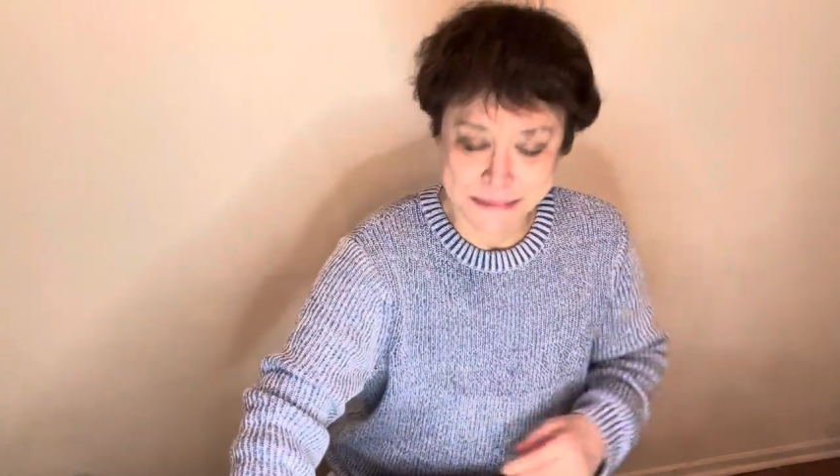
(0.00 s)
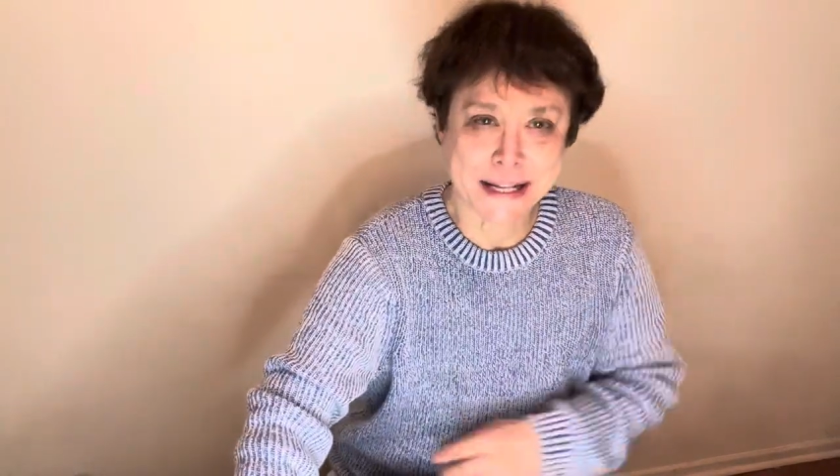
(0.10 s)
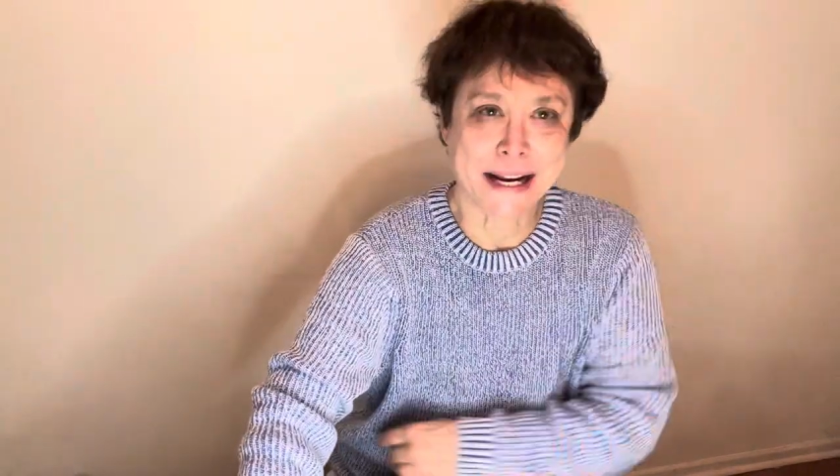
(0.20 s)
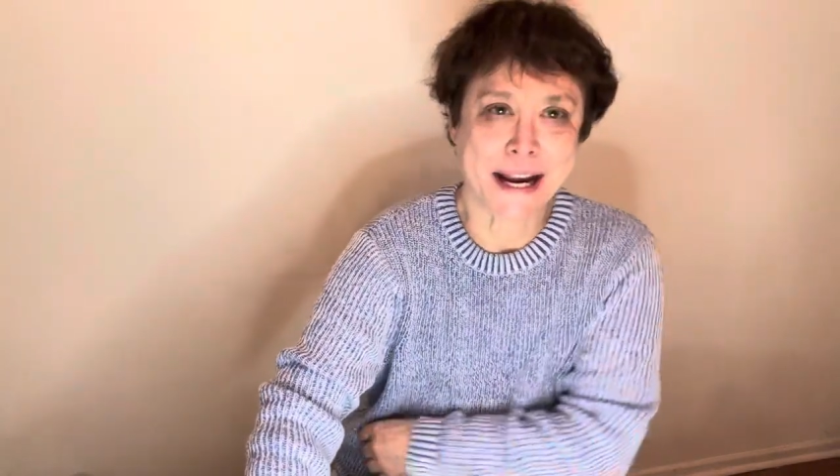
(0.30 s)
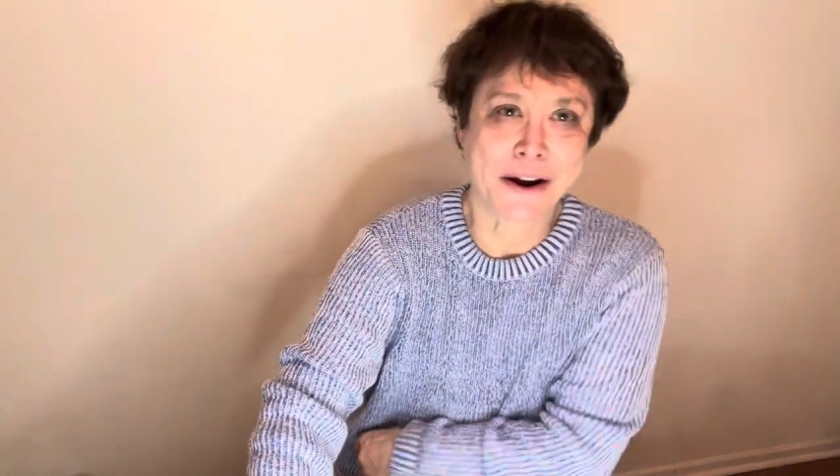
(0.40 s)

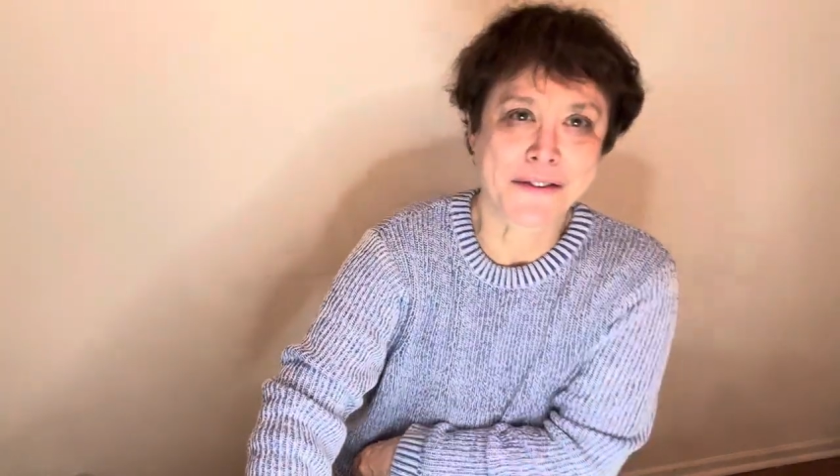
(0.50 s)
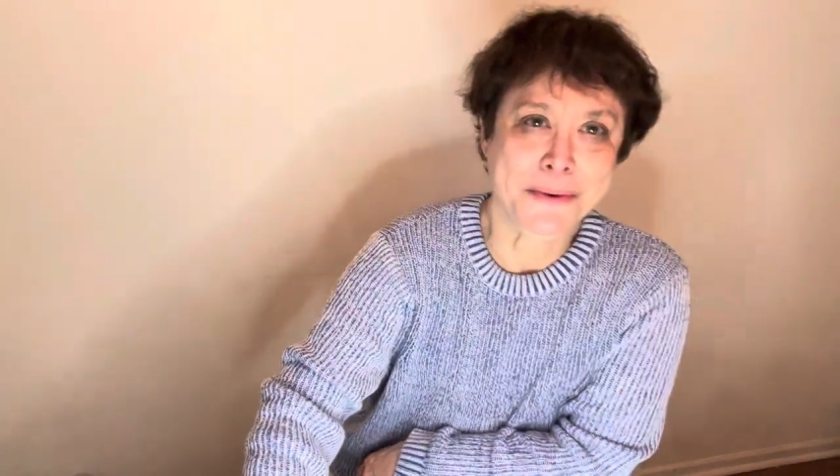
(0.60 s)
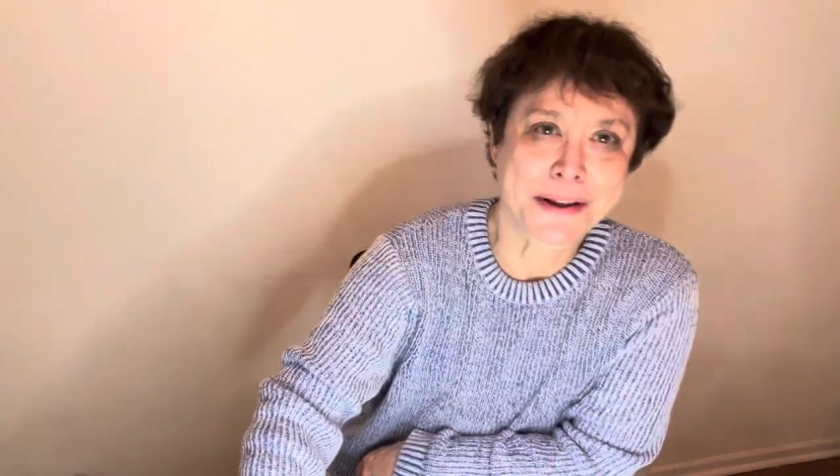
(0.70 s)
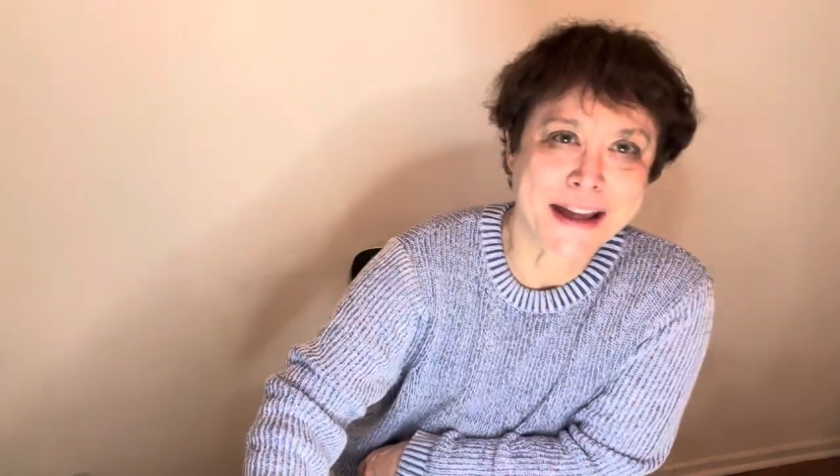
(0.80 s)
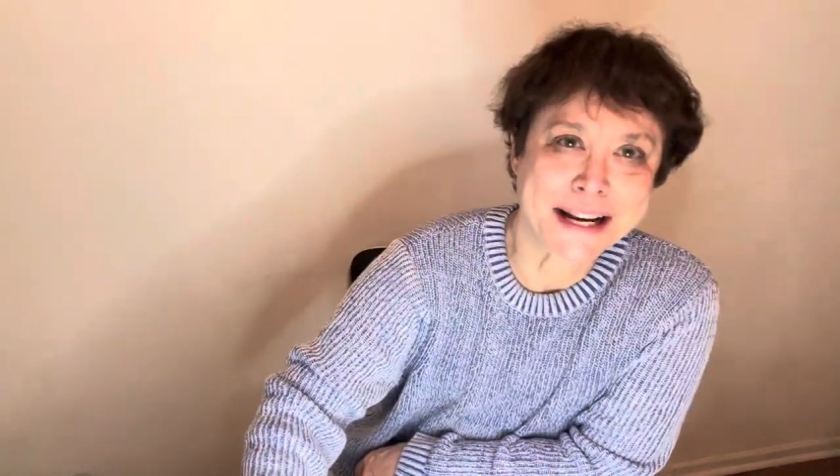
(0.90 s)
take care everyone.